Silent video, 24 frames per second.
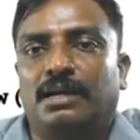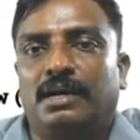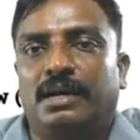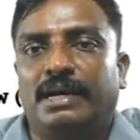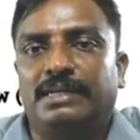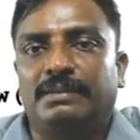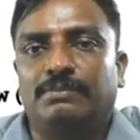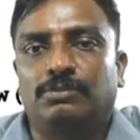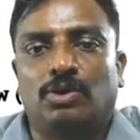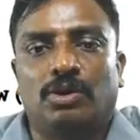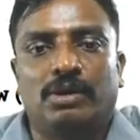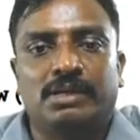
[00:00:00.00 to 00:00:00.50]
I
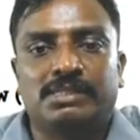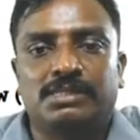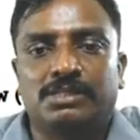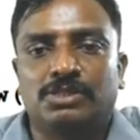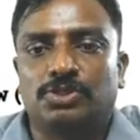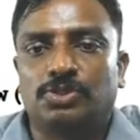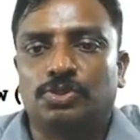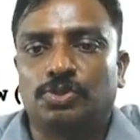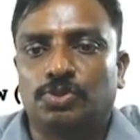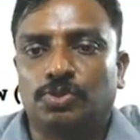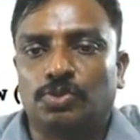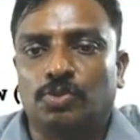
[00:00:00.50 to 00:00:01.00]
am noise
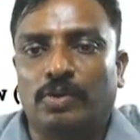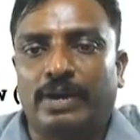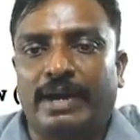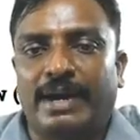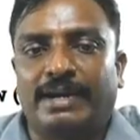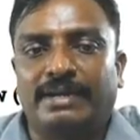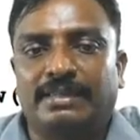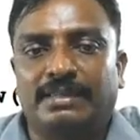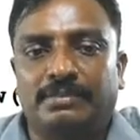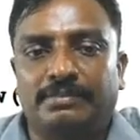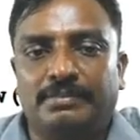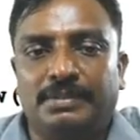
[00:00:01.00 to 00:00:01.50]
is to
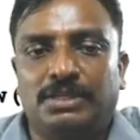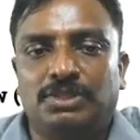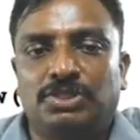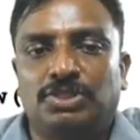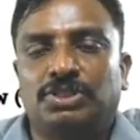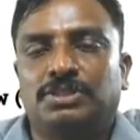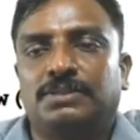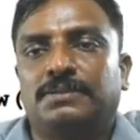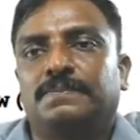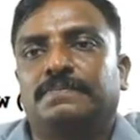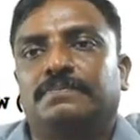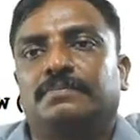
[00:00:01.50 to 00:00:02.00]
add the
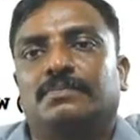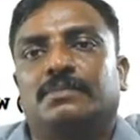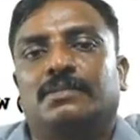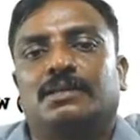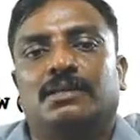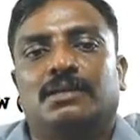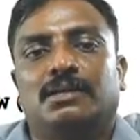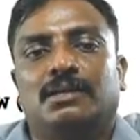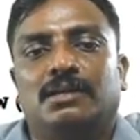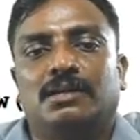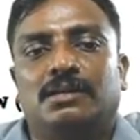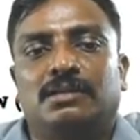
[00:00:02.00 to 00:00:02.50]
image.
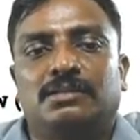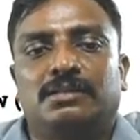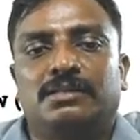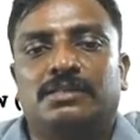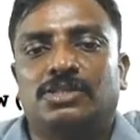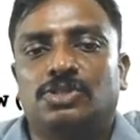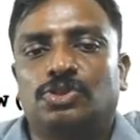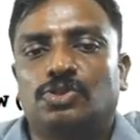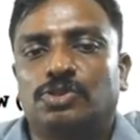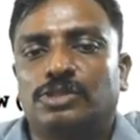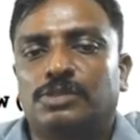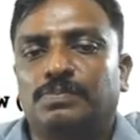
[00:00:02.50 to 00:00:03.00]
This
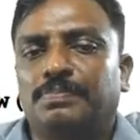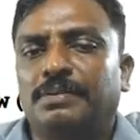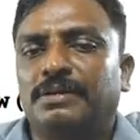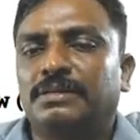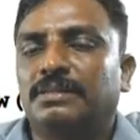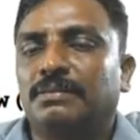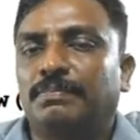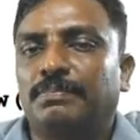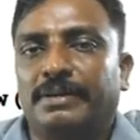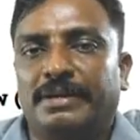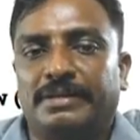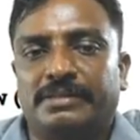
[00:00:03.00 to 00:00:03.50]
is to split
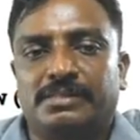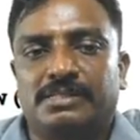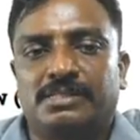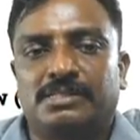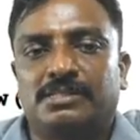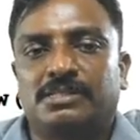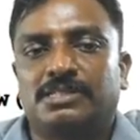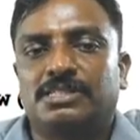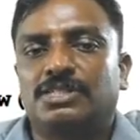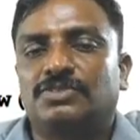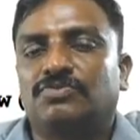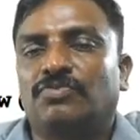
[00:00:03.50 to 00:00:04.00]
the brackets.
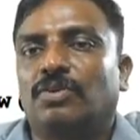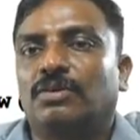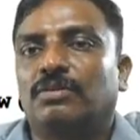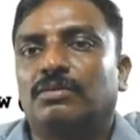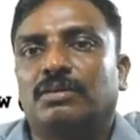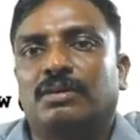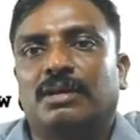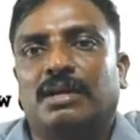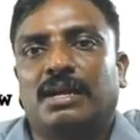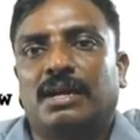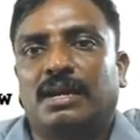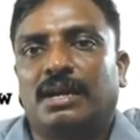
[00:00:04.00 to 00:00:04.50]
This is
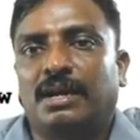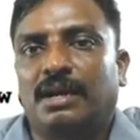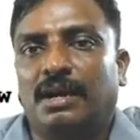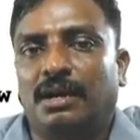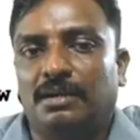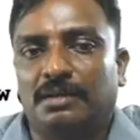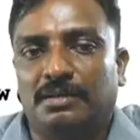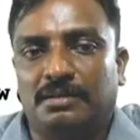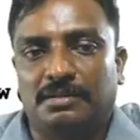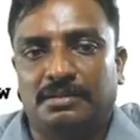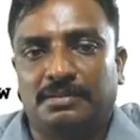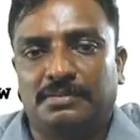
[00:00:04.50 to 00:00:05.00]
for
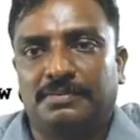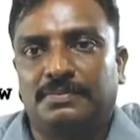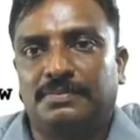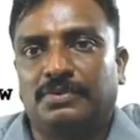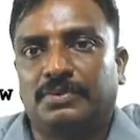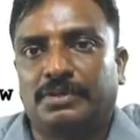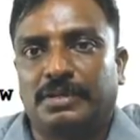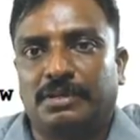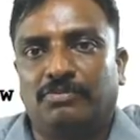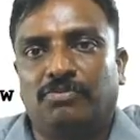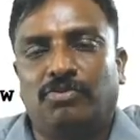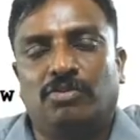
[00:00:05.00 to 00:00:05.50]
color.
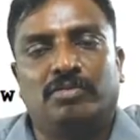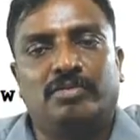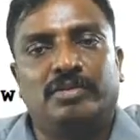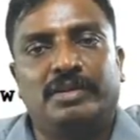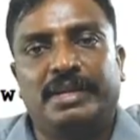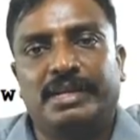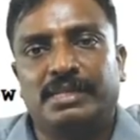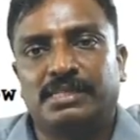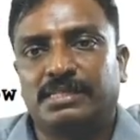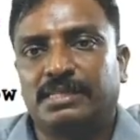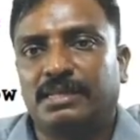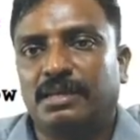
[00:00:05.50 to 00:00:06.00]
Okay. For
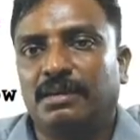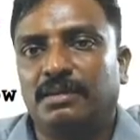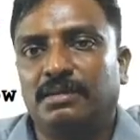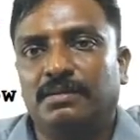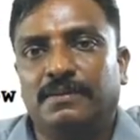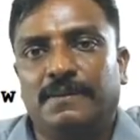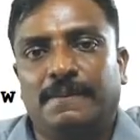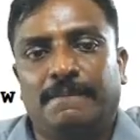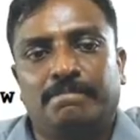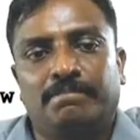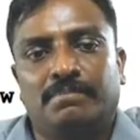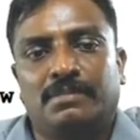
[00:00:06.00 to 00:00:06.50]
grayscale,
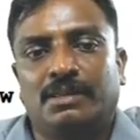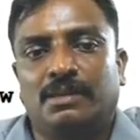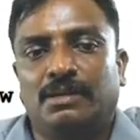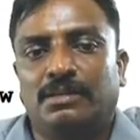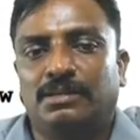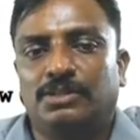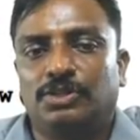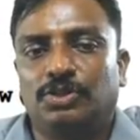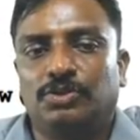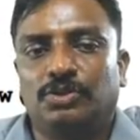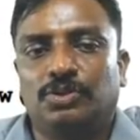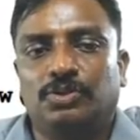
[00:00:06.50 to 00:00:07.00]

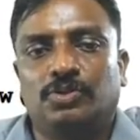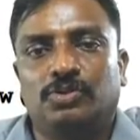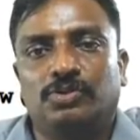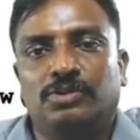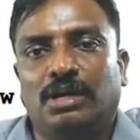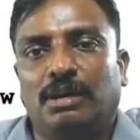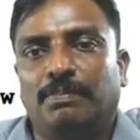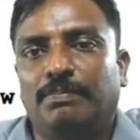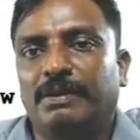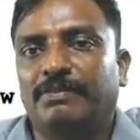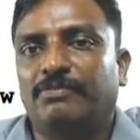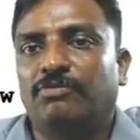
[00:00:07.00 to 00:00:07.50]
you could
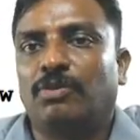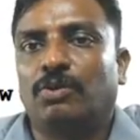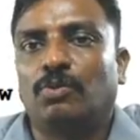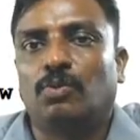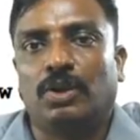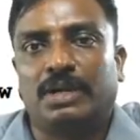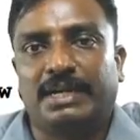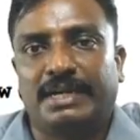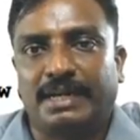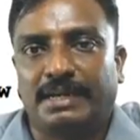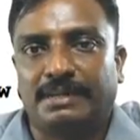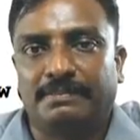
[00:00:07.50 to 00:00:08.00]
apply for
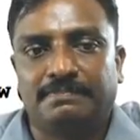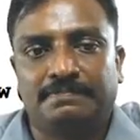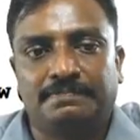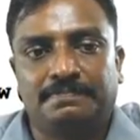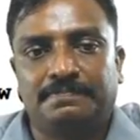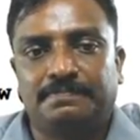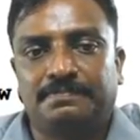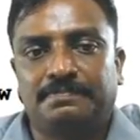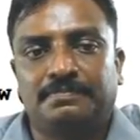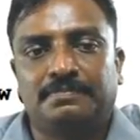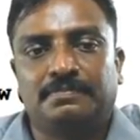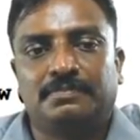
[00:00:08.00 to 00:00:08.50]
one time
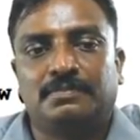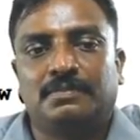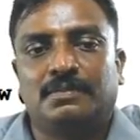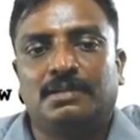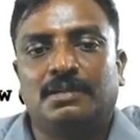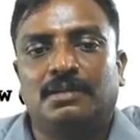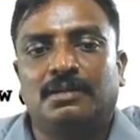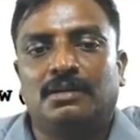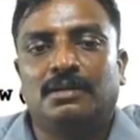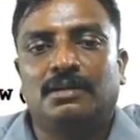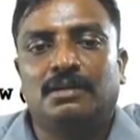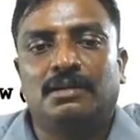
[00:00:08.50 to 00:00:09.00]

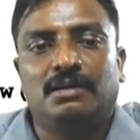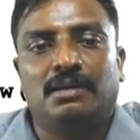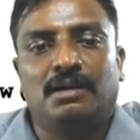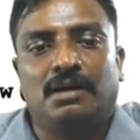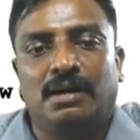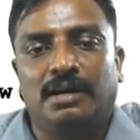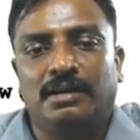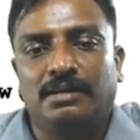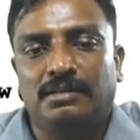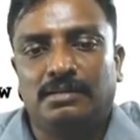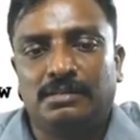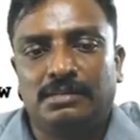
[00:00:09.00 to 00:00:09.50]

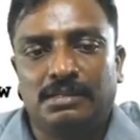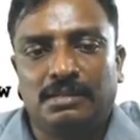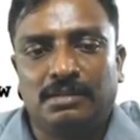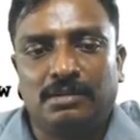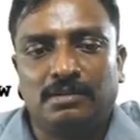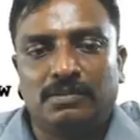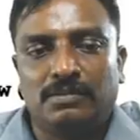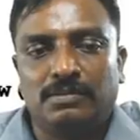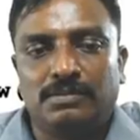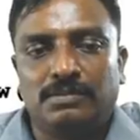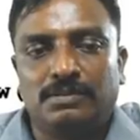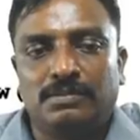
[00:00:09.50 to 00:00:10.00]
and
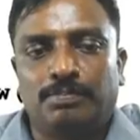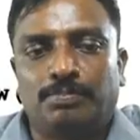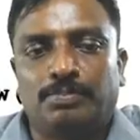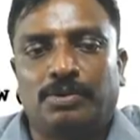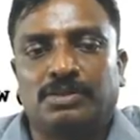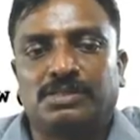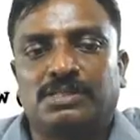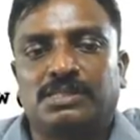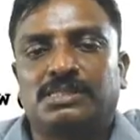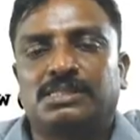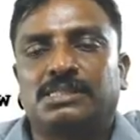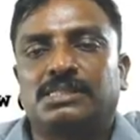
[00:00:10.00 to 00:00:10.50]

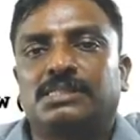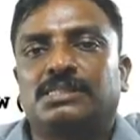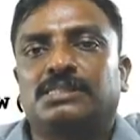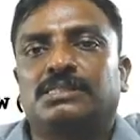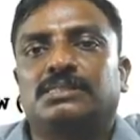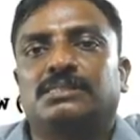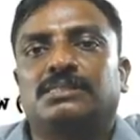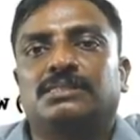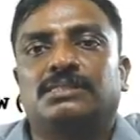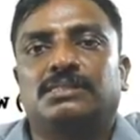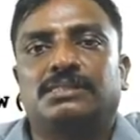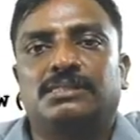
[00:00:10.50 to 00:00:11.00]
process
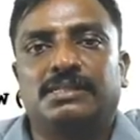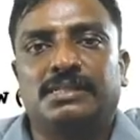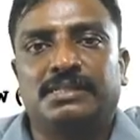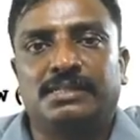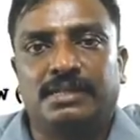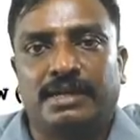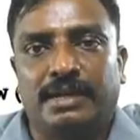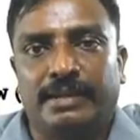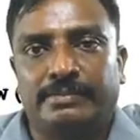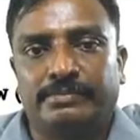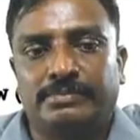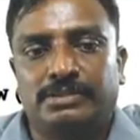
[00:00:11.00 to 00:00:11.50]
3
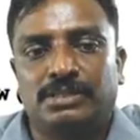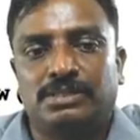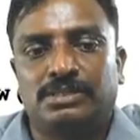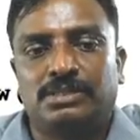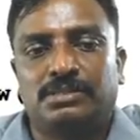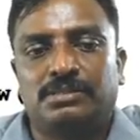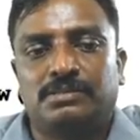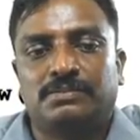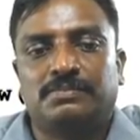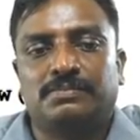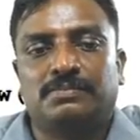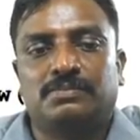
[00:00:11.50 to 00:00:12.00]

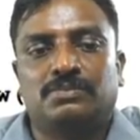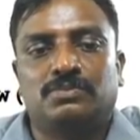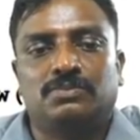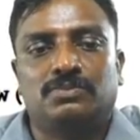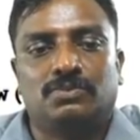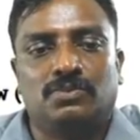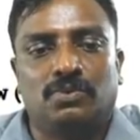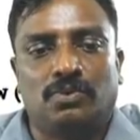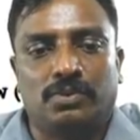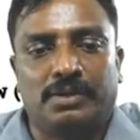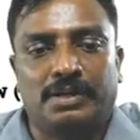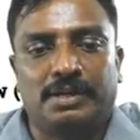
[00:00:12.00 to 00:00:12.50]
times.
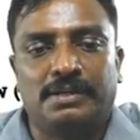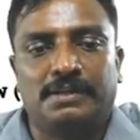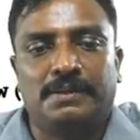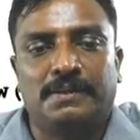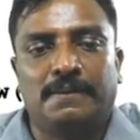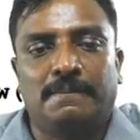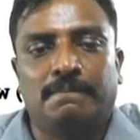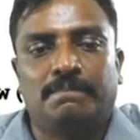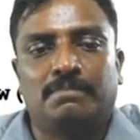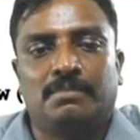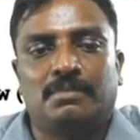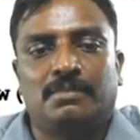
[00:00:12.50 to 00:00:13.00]
Okay.
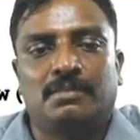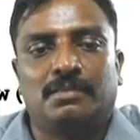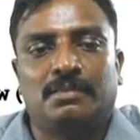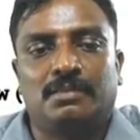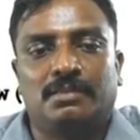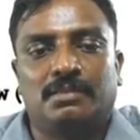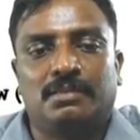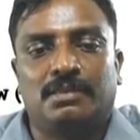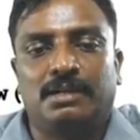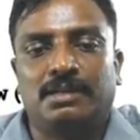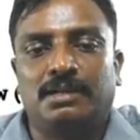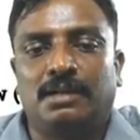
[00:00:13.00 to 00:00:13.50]

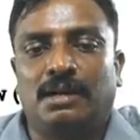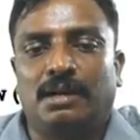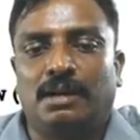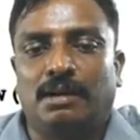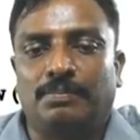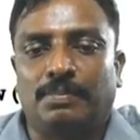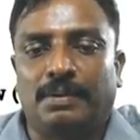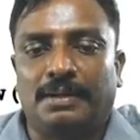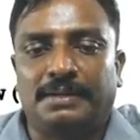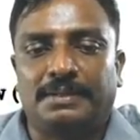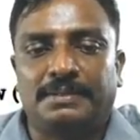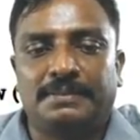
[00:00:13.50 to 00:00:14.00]
Then
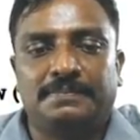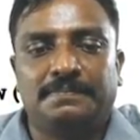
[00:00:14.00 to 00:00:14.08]
apply.